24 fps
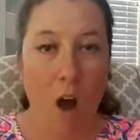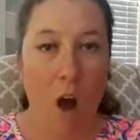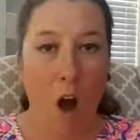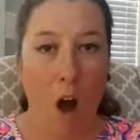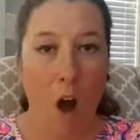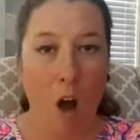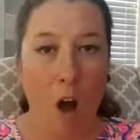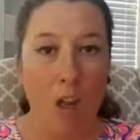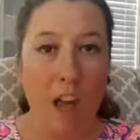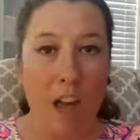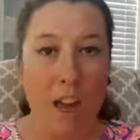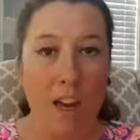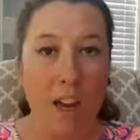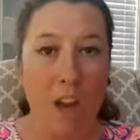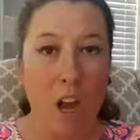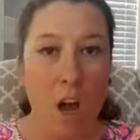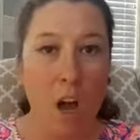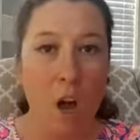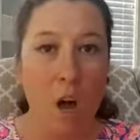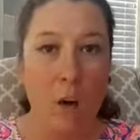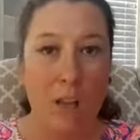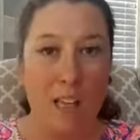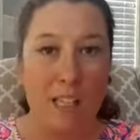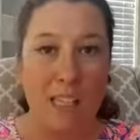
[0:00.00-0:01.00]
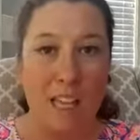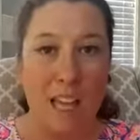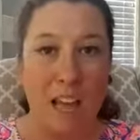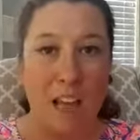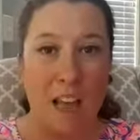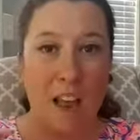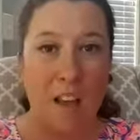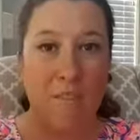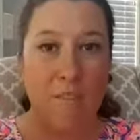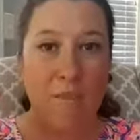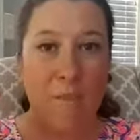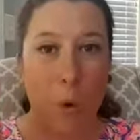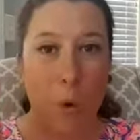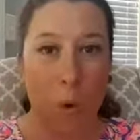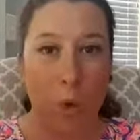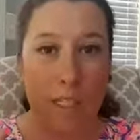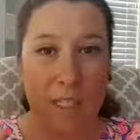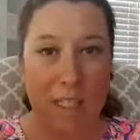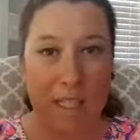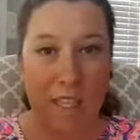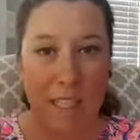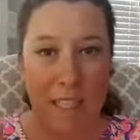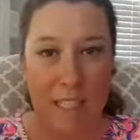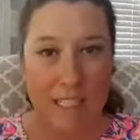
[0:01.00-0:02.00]
All I know is that
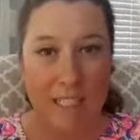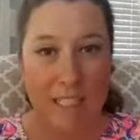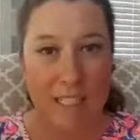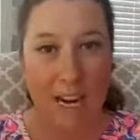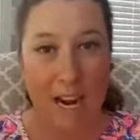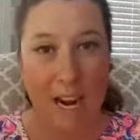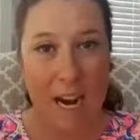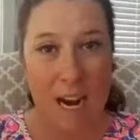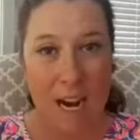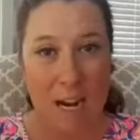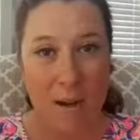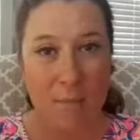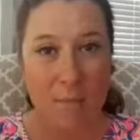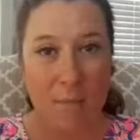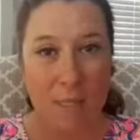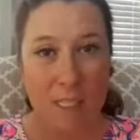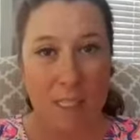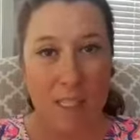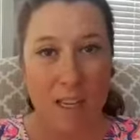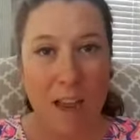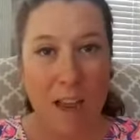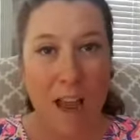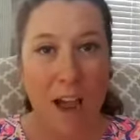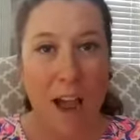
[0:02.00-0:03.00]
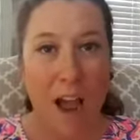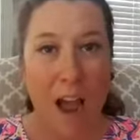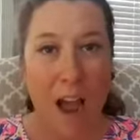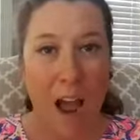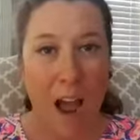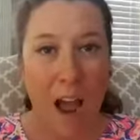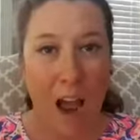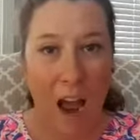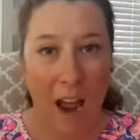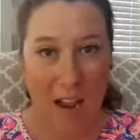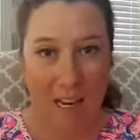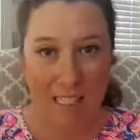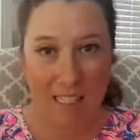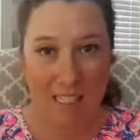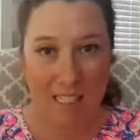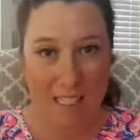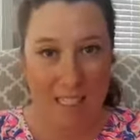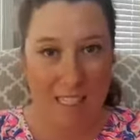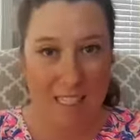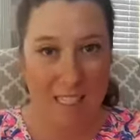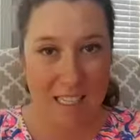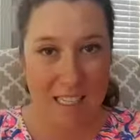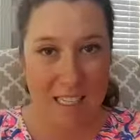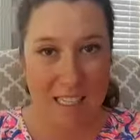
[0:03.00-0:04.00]
fourteen times I
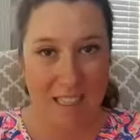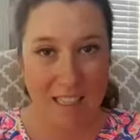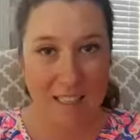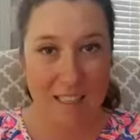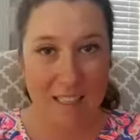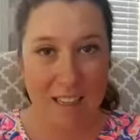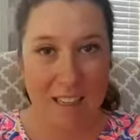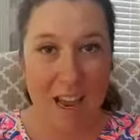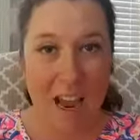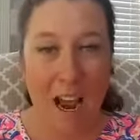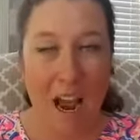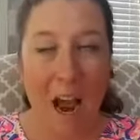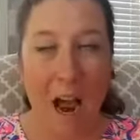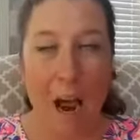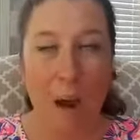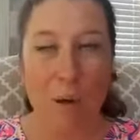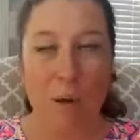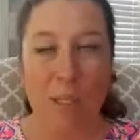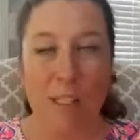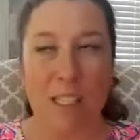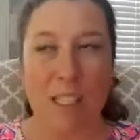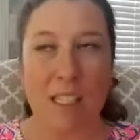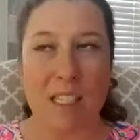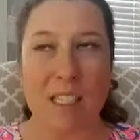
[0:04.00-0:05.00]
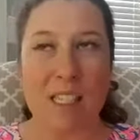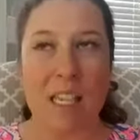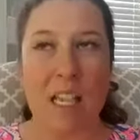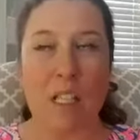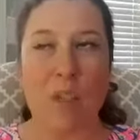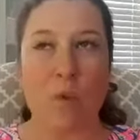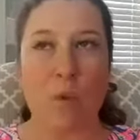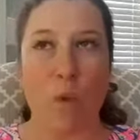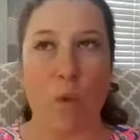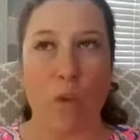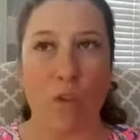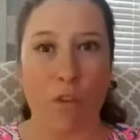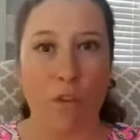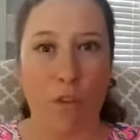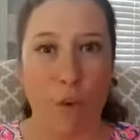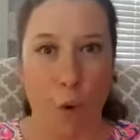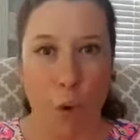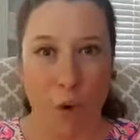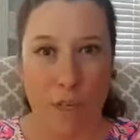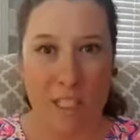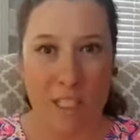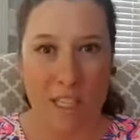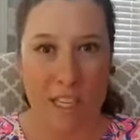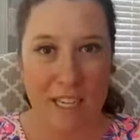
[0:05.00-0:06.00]
succeeded. I was successful
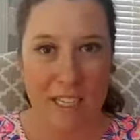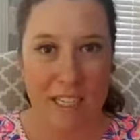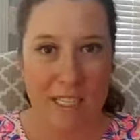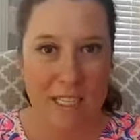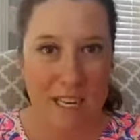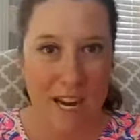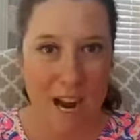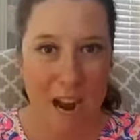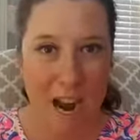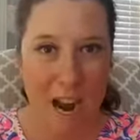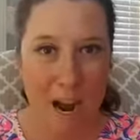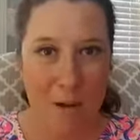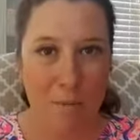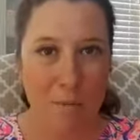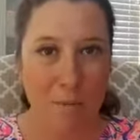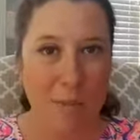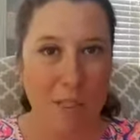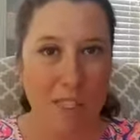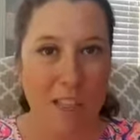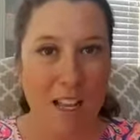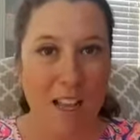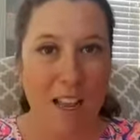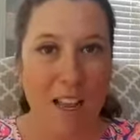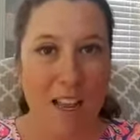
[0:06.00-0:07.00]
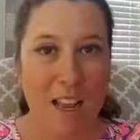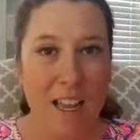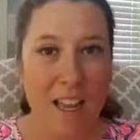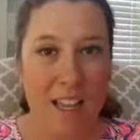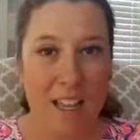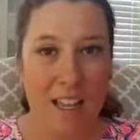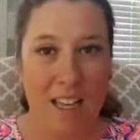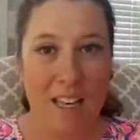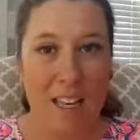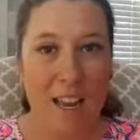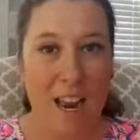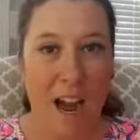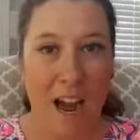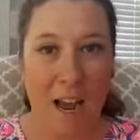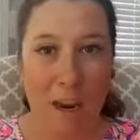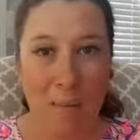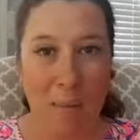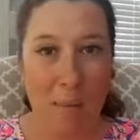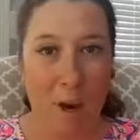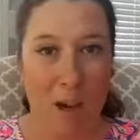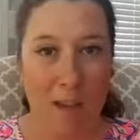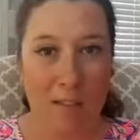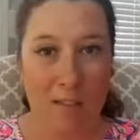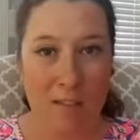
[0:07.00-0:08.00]
fourteen times in
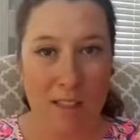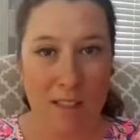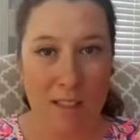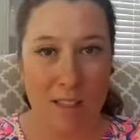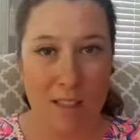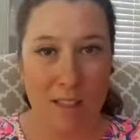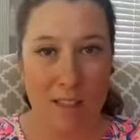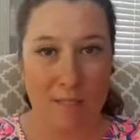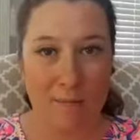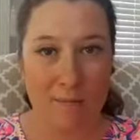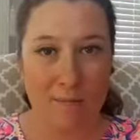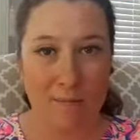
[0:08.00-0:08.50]
nine months.